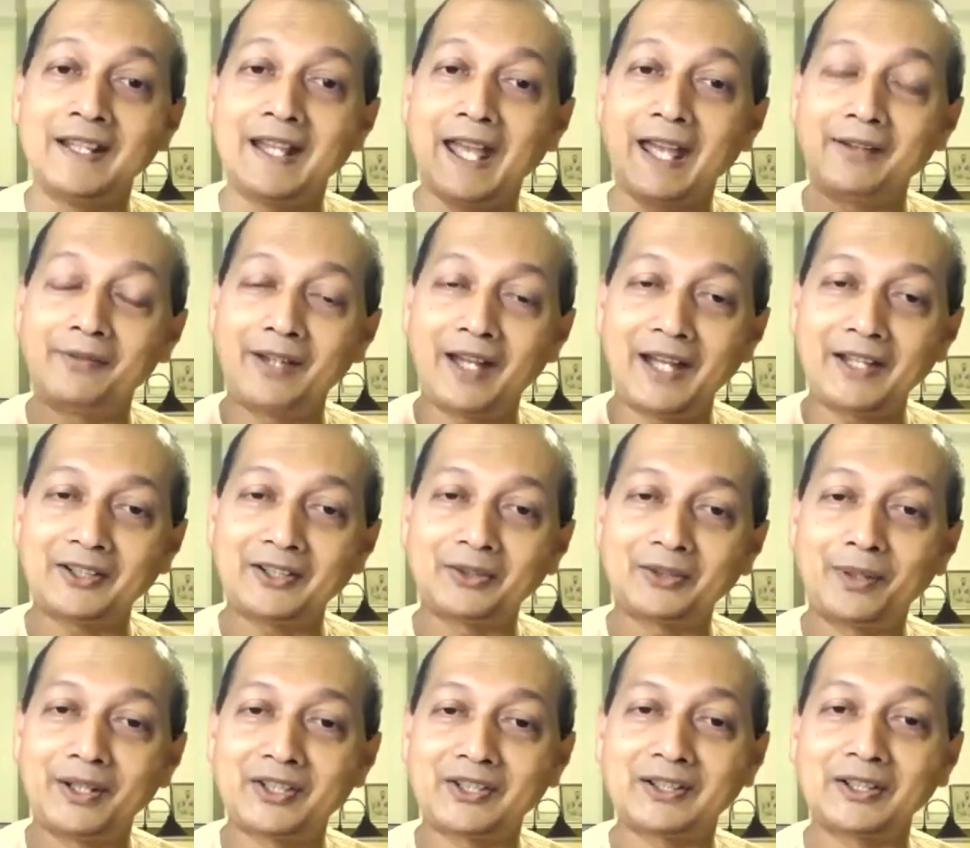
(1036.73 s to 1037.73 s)
have asked
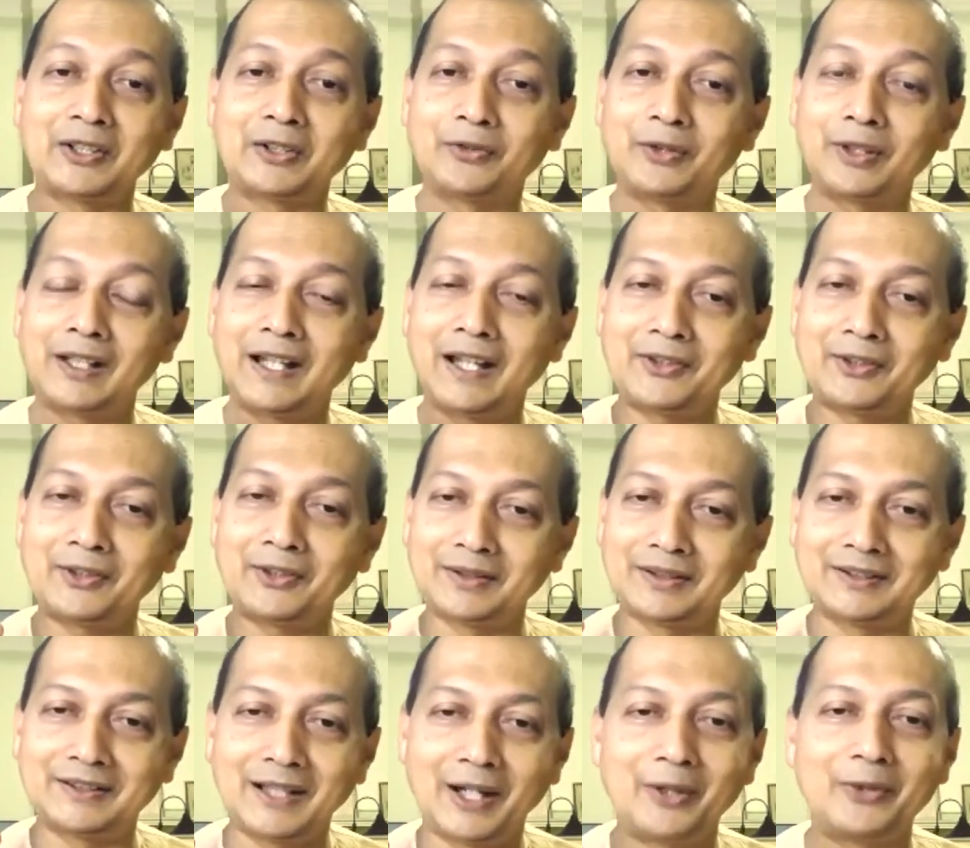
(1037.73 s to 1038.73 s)
questions for last
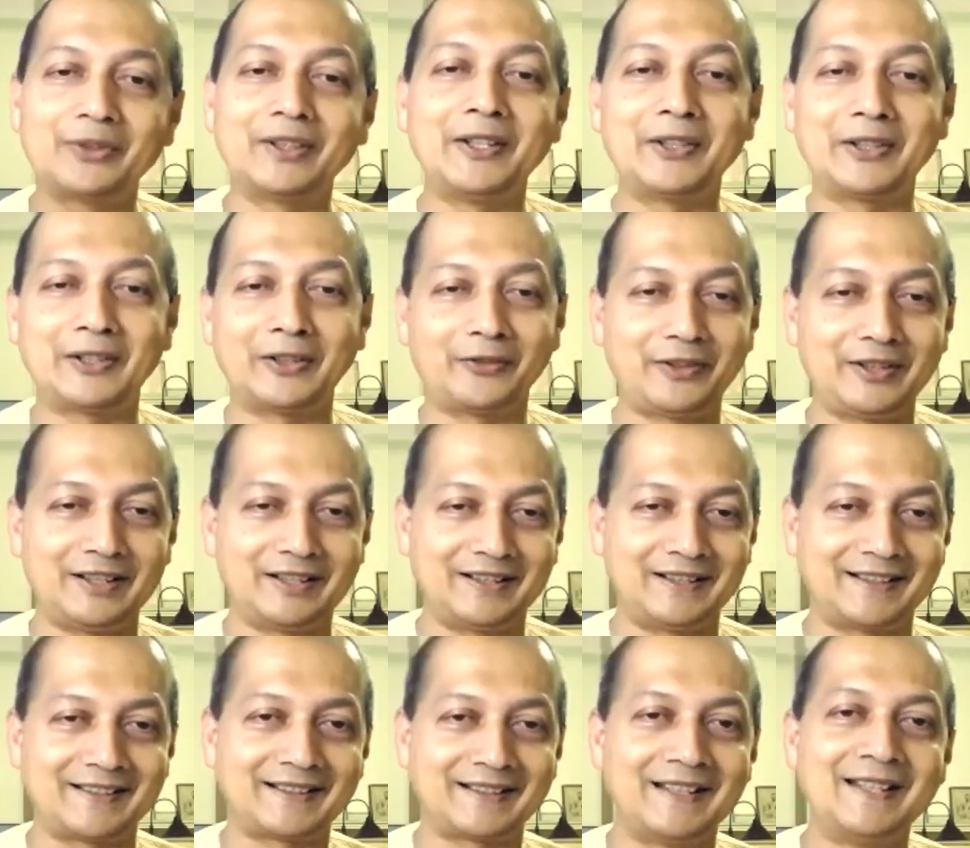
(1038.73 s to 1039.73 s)
thousands of
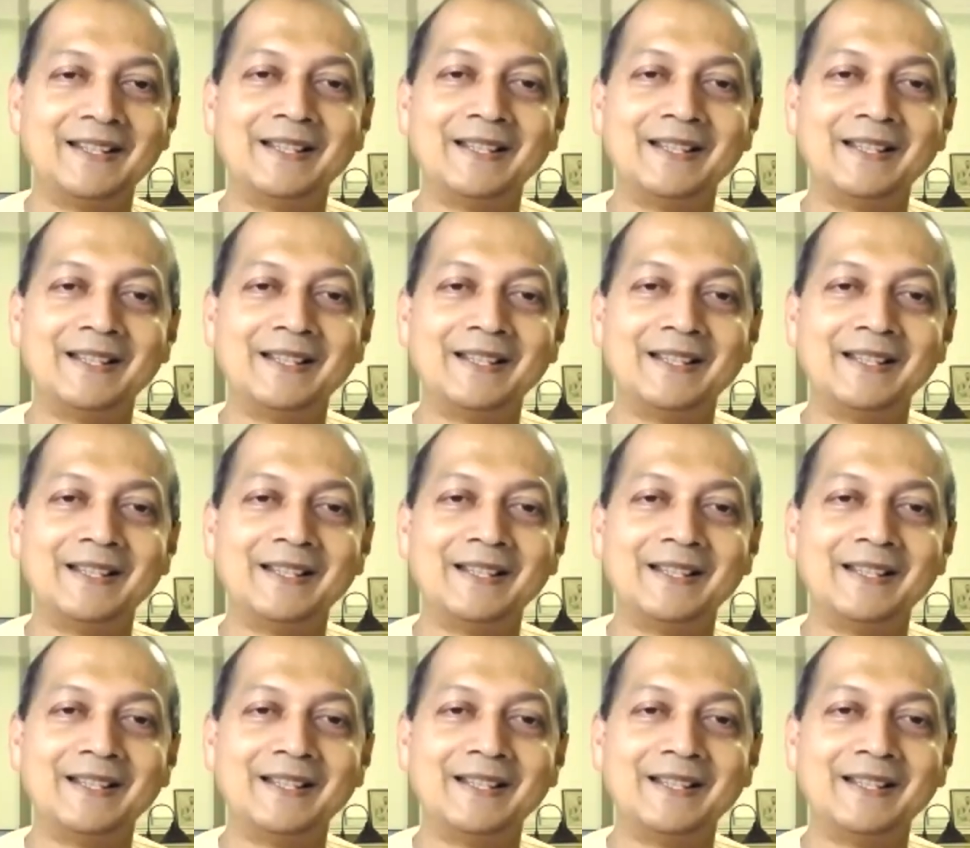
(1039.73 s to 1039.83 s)
years.